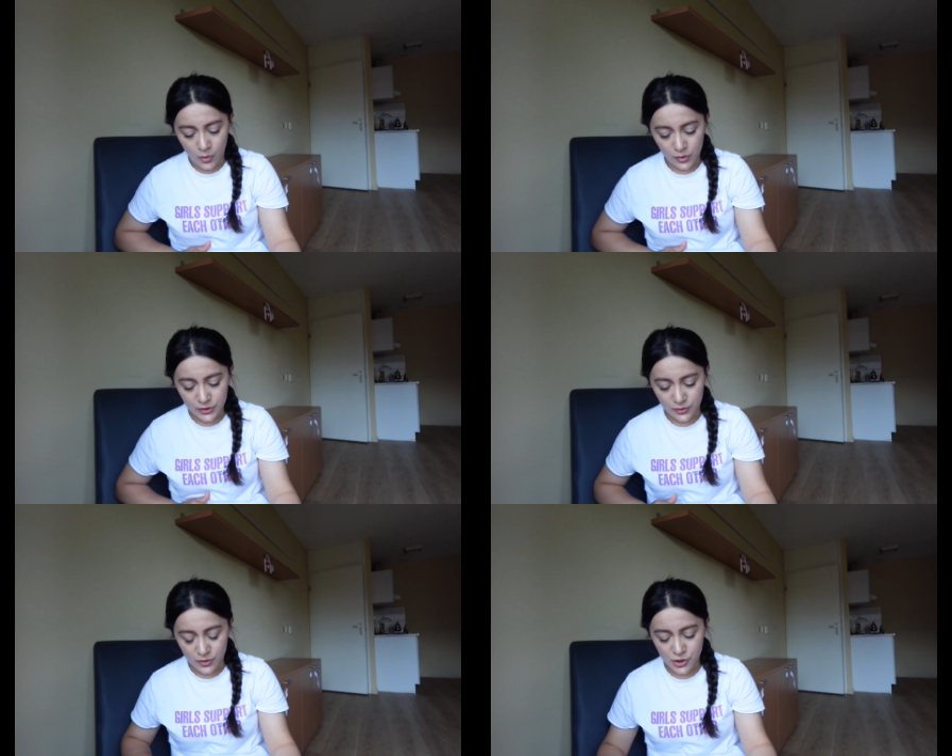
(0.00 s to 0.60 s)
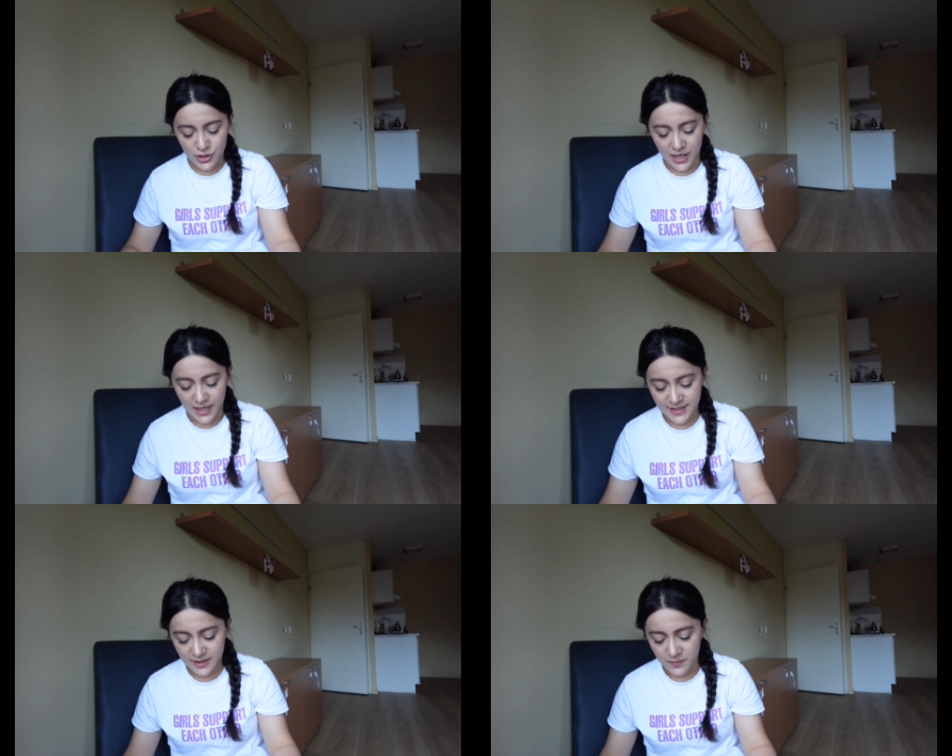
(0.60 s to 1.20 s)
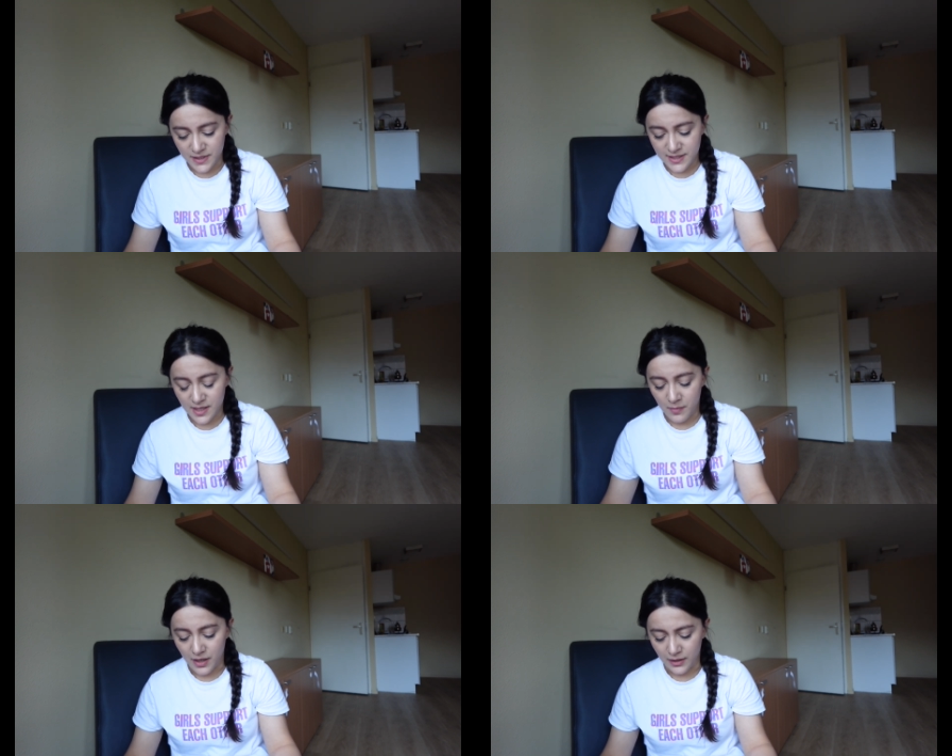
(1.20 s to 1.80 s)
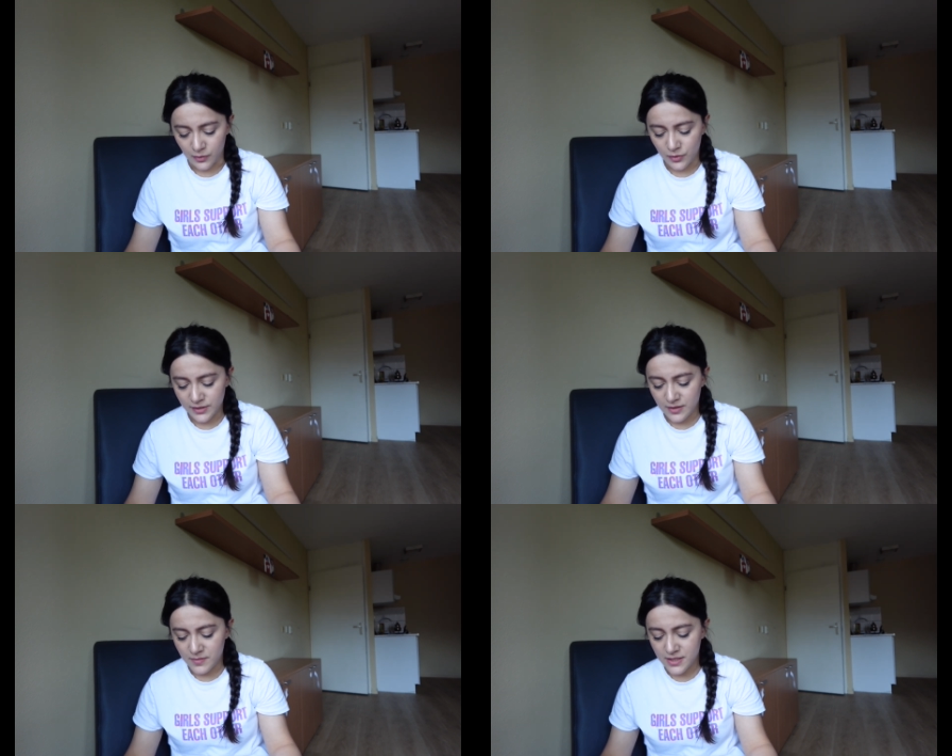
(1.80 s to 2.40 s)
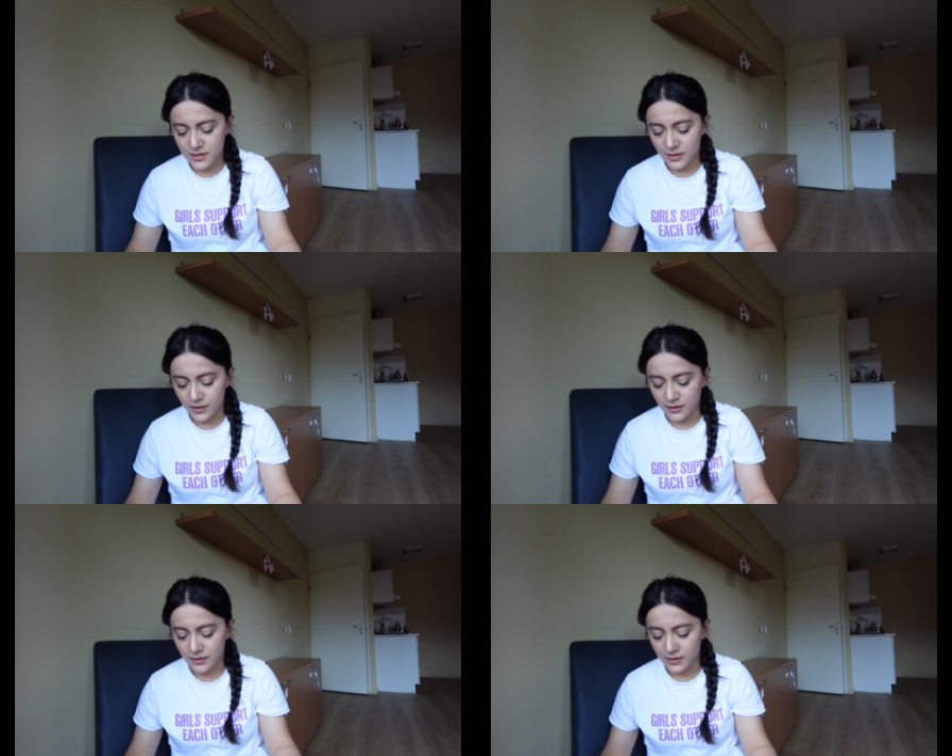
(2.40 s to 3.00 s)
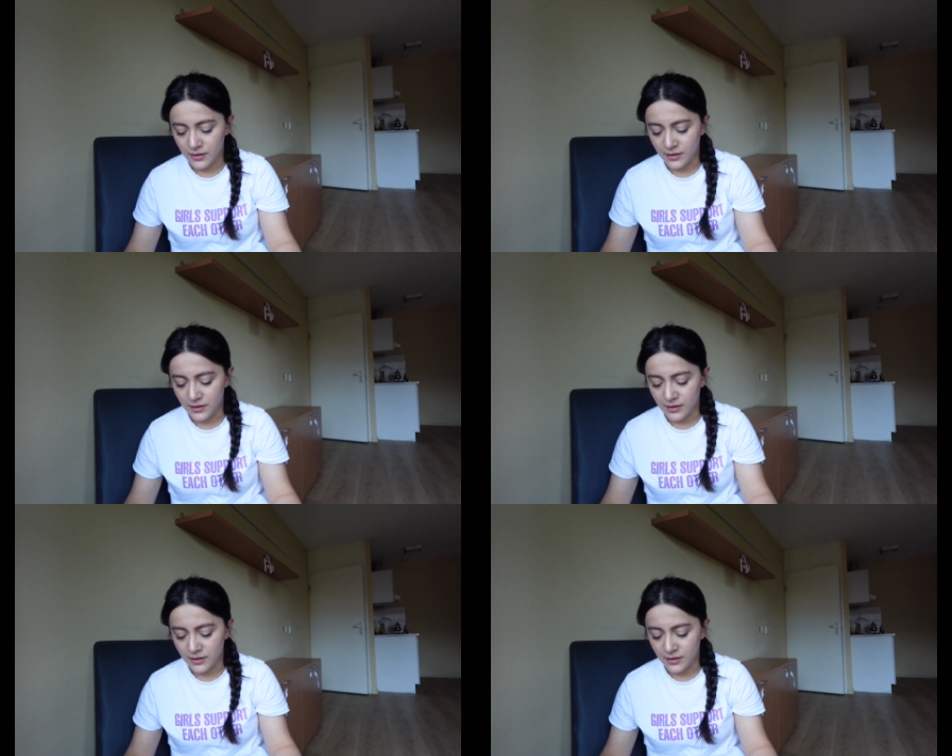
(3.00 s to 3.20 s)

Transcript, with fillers: Also, she asked me some algorithms in